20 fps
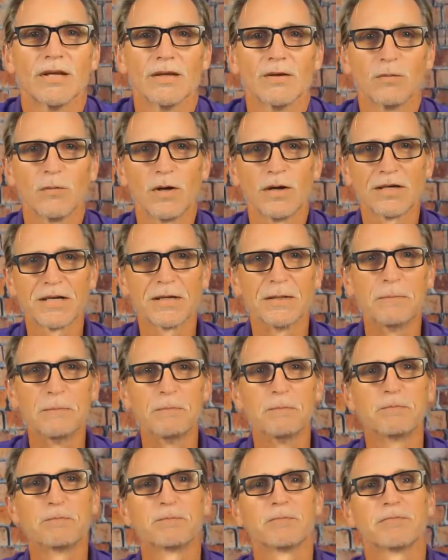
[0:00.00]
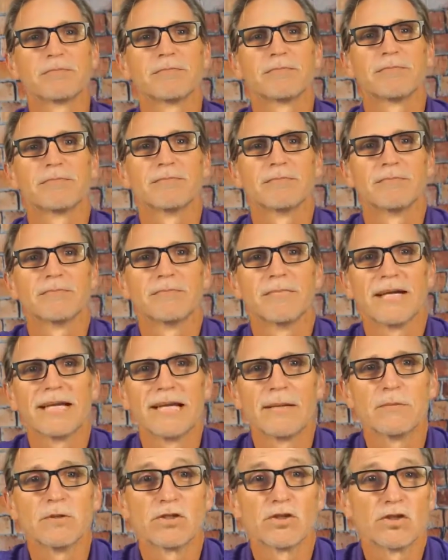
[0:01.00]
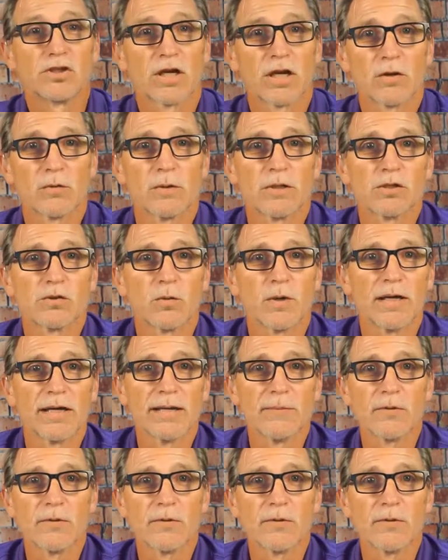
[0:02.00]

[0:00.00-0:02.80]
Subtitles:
Welcome. My name is Chuck Ridgway.